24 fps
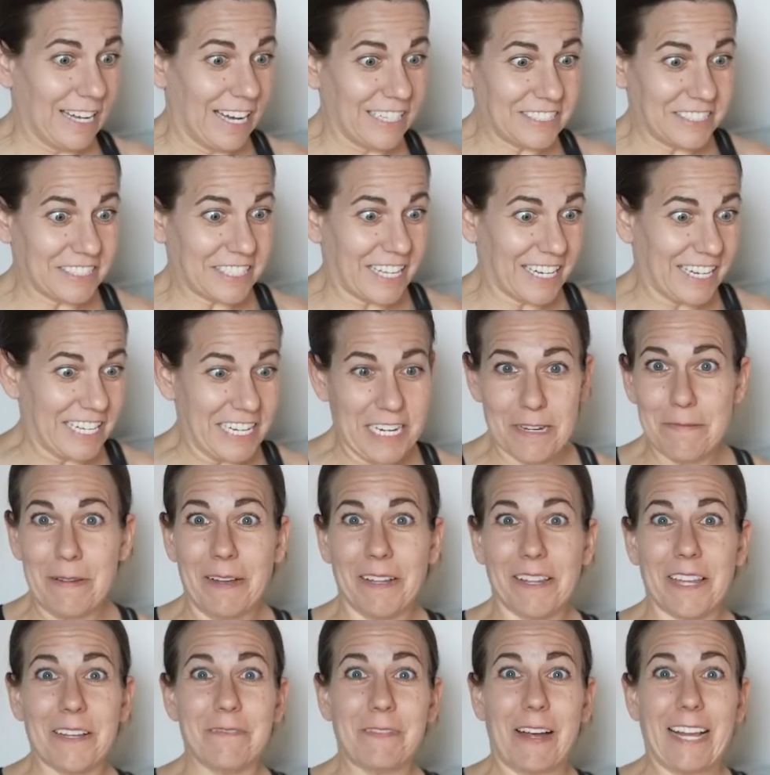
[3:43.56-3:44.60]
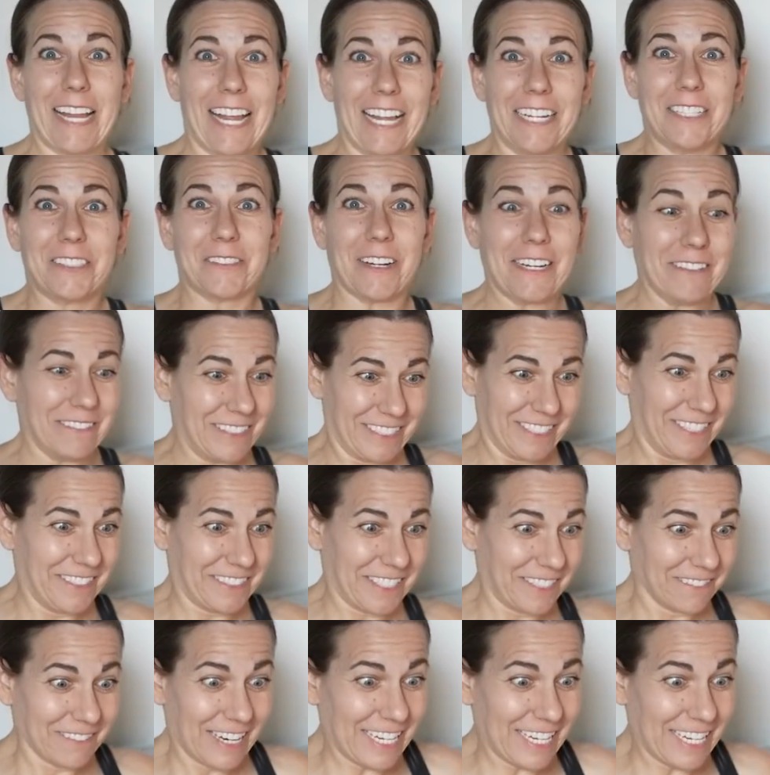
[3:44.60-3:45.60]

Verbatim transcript: I just got an email that my Age Rate results are